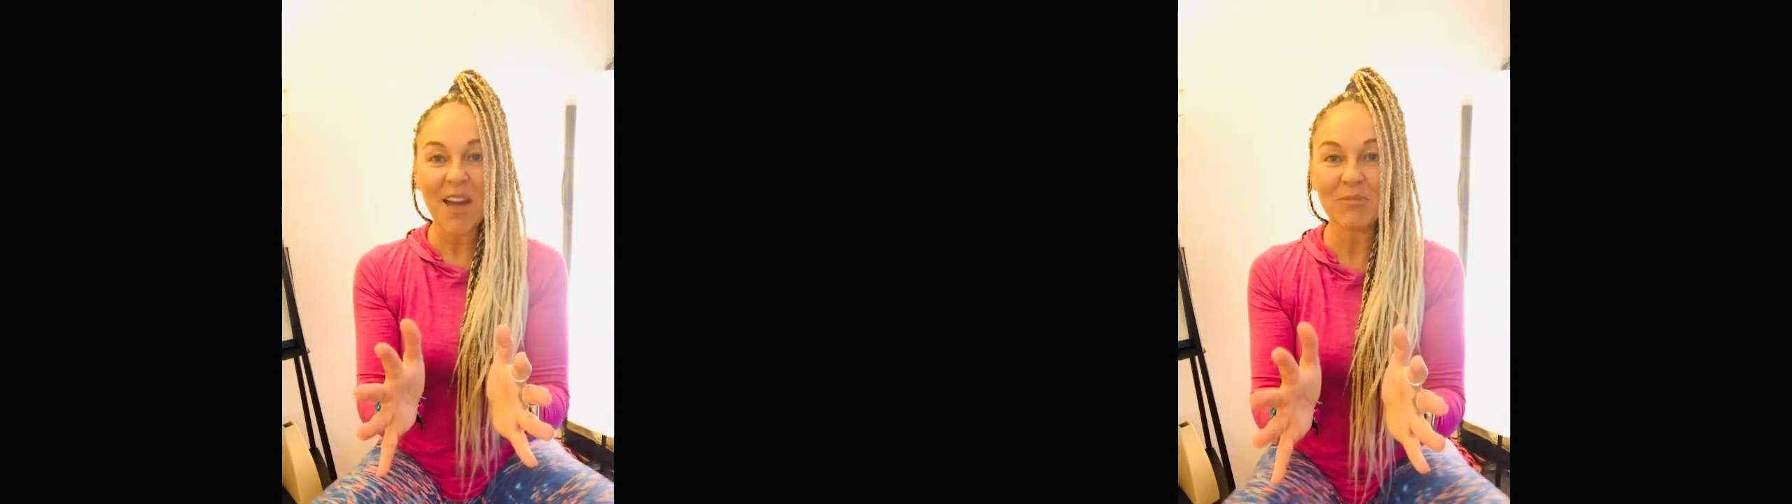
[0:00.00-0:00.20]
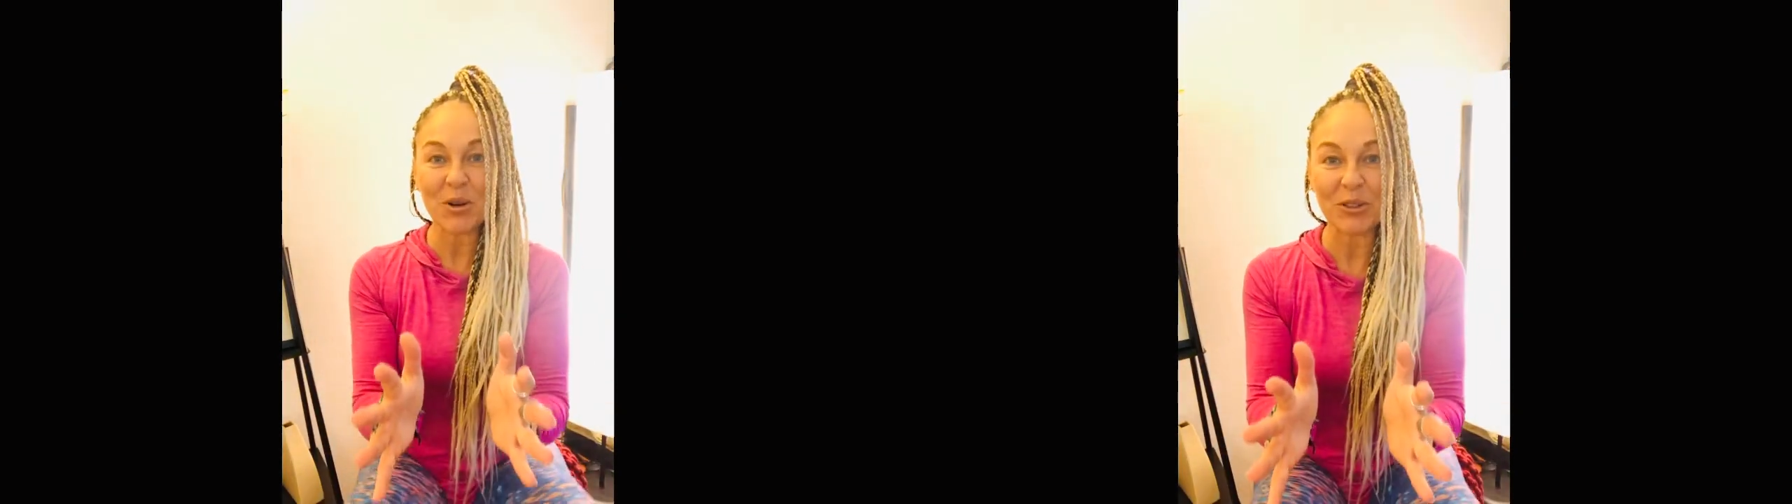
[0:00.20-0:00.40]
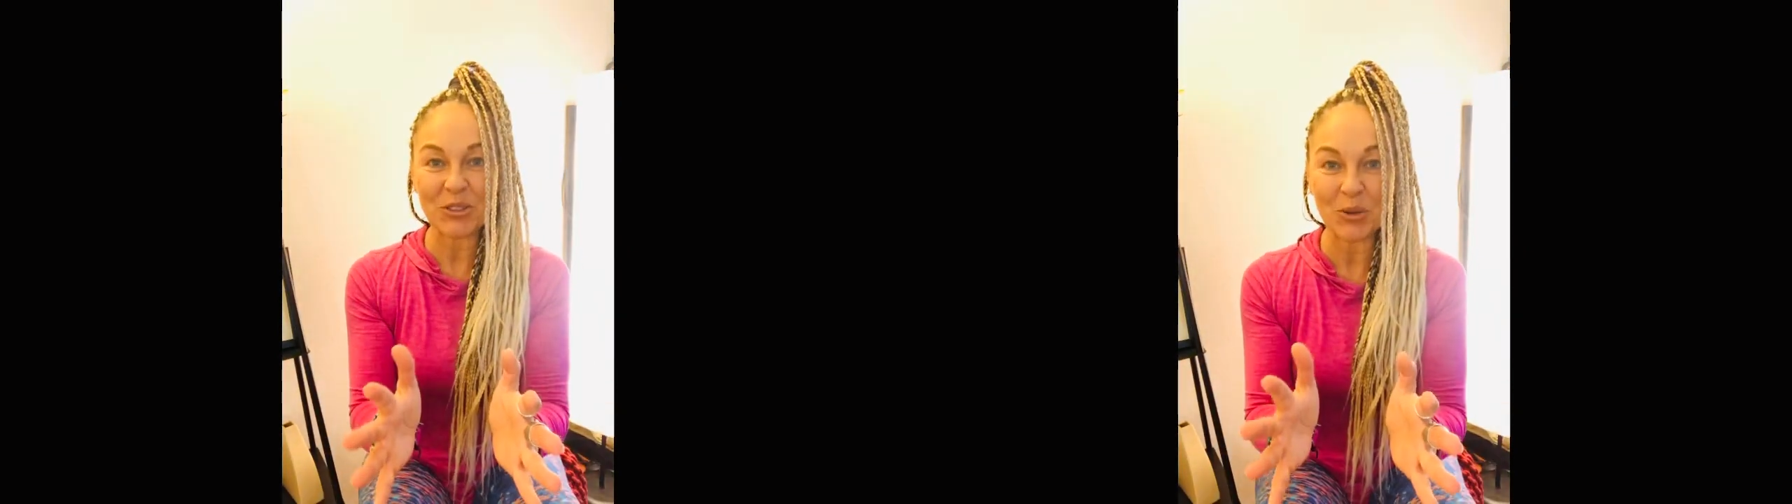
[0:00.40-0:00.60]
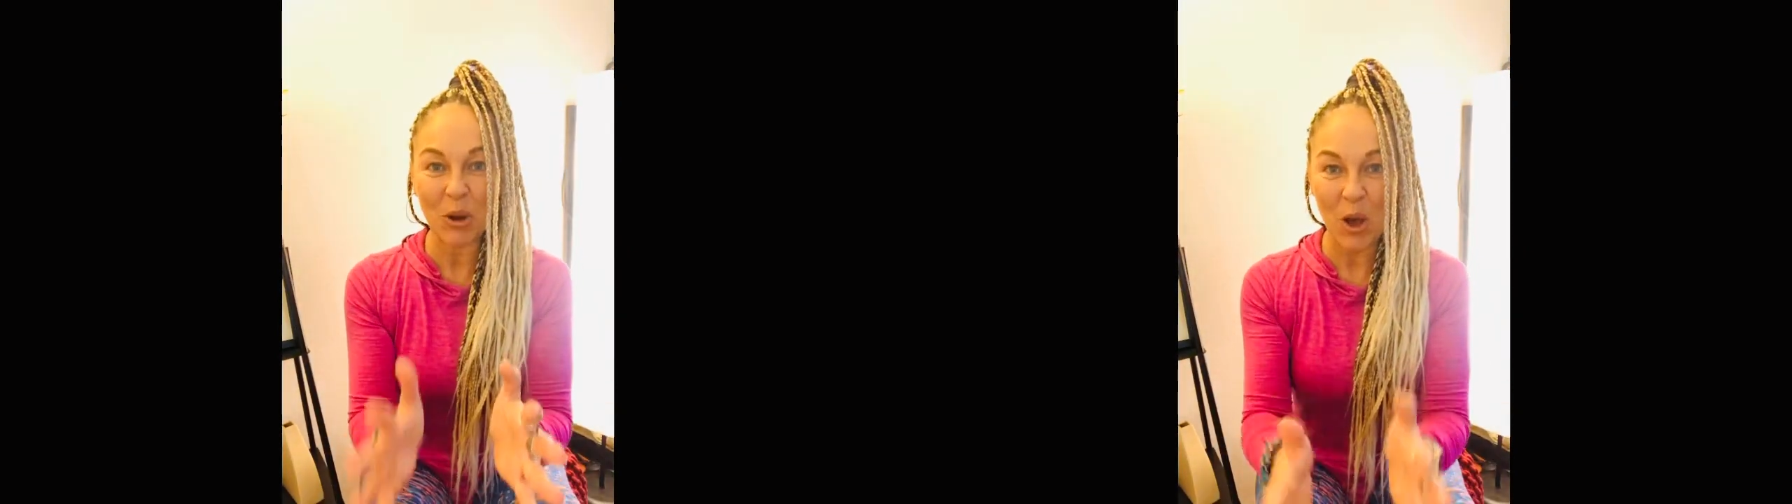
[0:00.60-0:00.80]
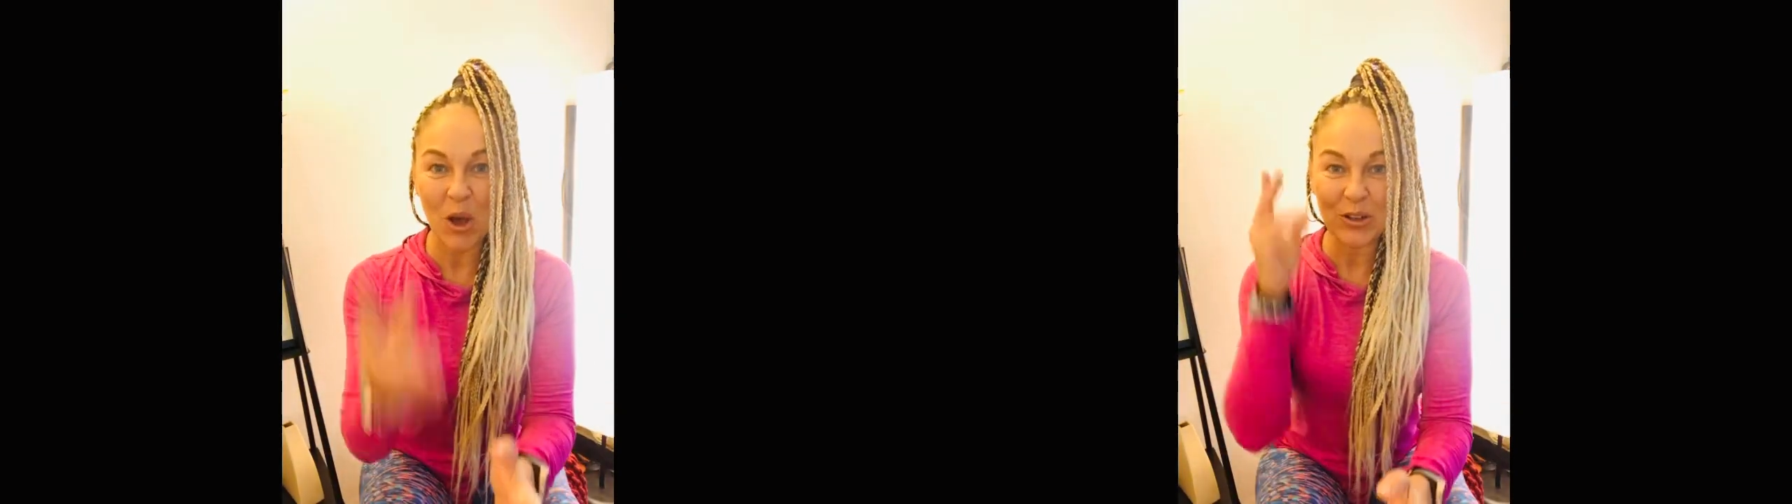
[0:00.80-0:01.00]
going to
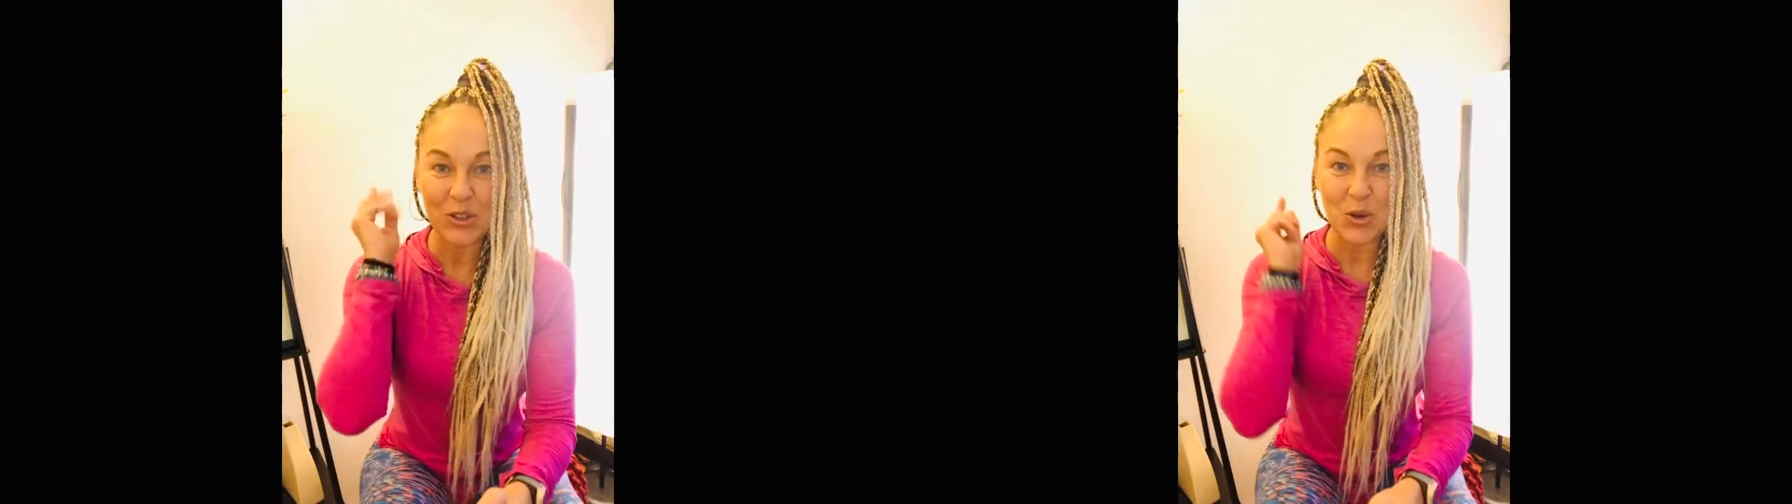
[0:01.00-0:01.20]
launch